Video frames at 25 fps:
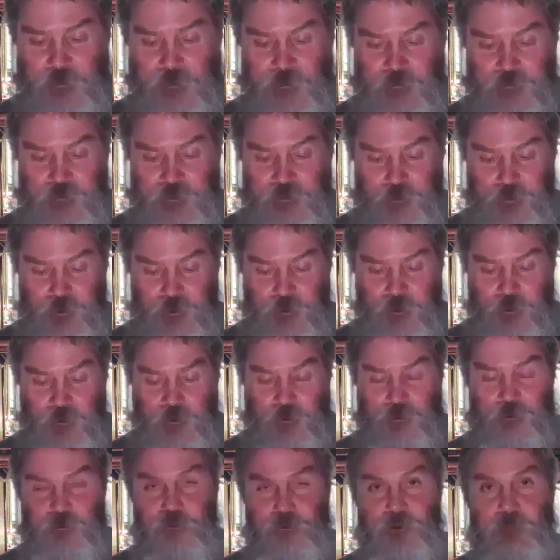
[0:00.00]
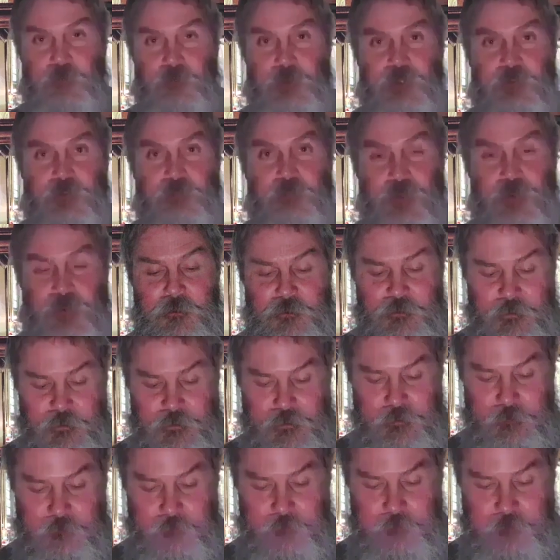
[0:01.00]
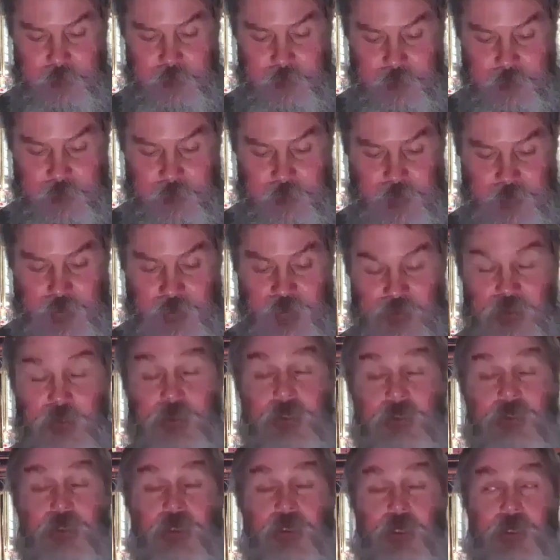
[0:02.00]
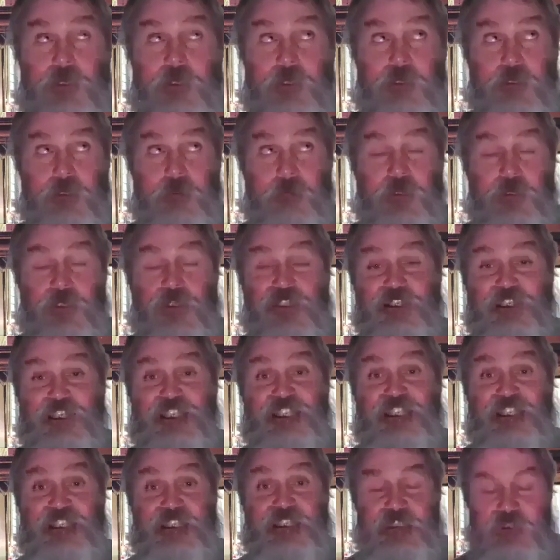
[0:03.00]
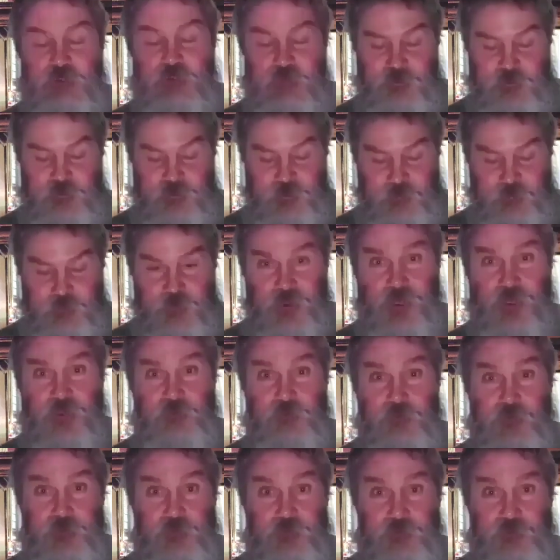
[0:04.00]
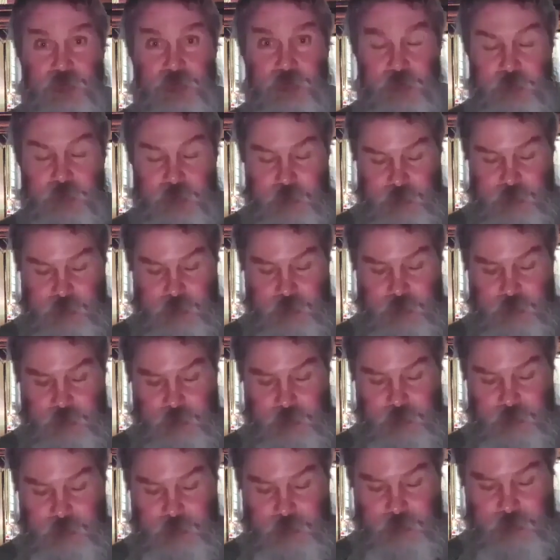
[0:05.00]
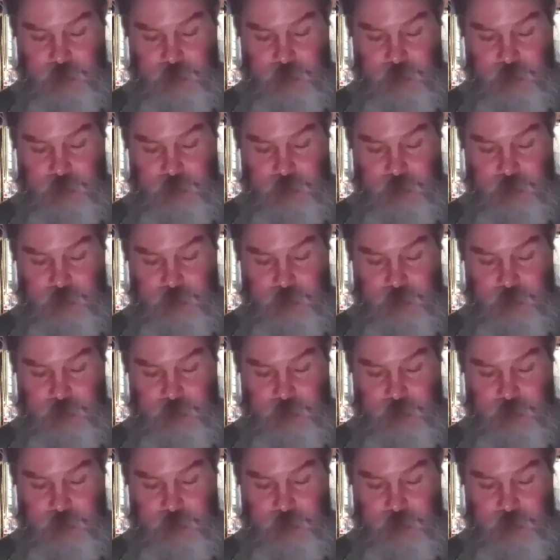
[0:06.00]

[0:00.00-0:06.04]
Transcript: Anyone who invokes the Lord will be among them, uh, among the survivors.